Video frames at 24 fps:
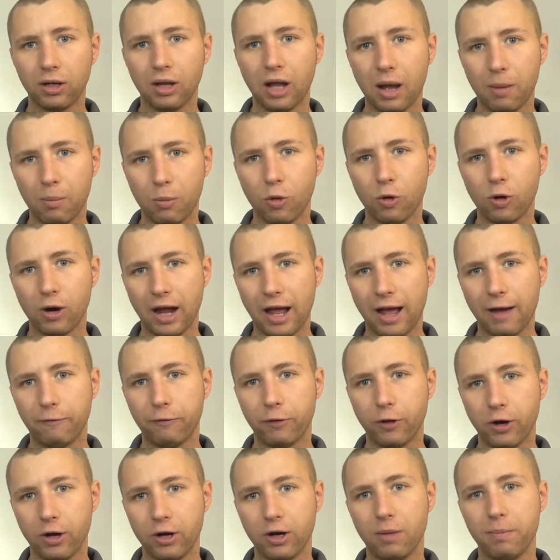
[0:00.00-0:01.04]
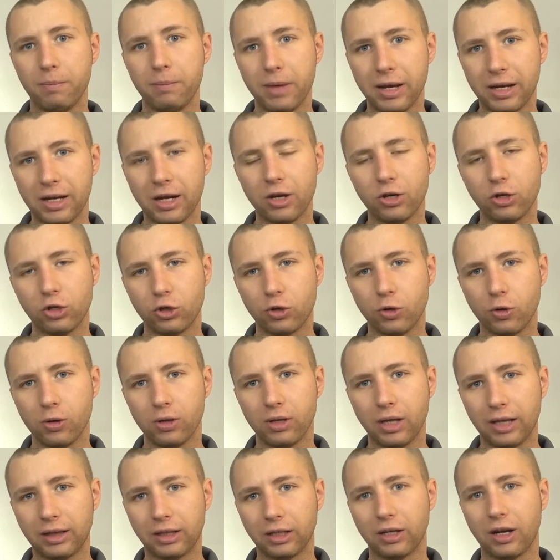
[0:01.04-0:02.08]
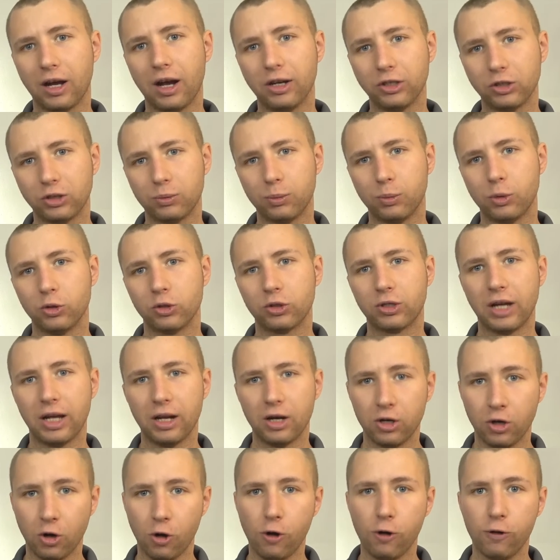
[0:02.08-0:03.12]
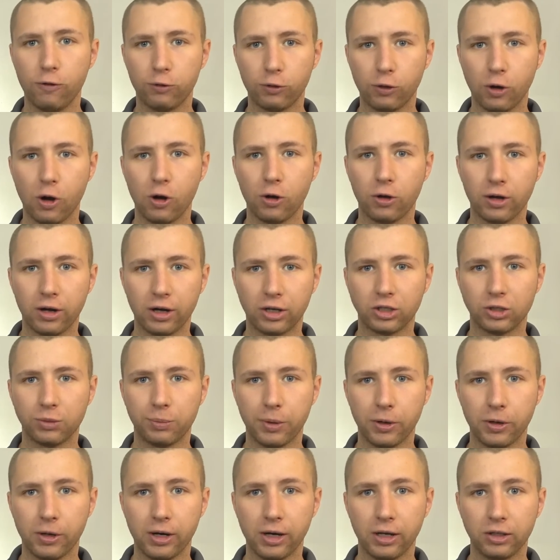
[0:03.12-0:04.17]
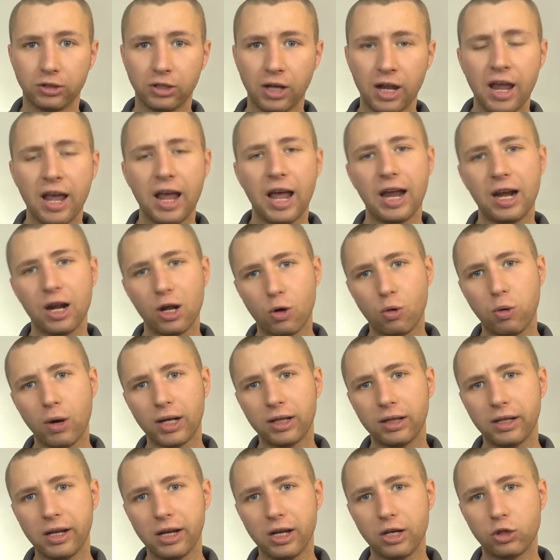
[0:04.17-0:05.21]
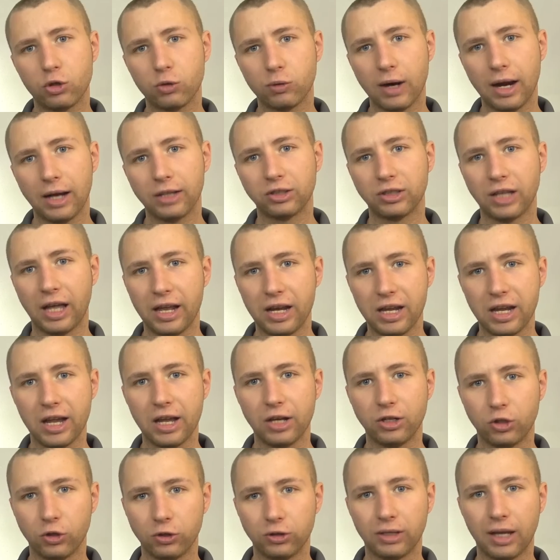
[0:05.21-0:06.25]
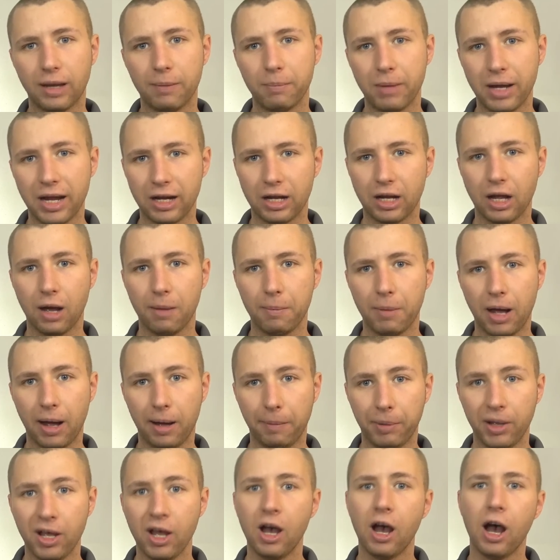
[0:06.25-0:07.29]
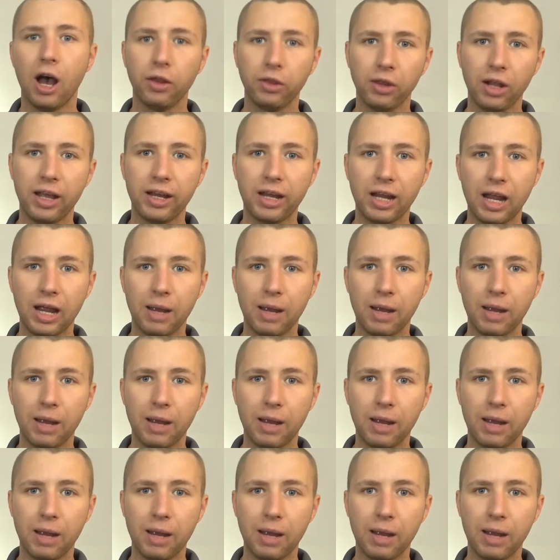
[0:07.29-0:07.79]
a lot more effort into making sure that the customers get an overall good experience and to quickly address any issues that may come up. Unlike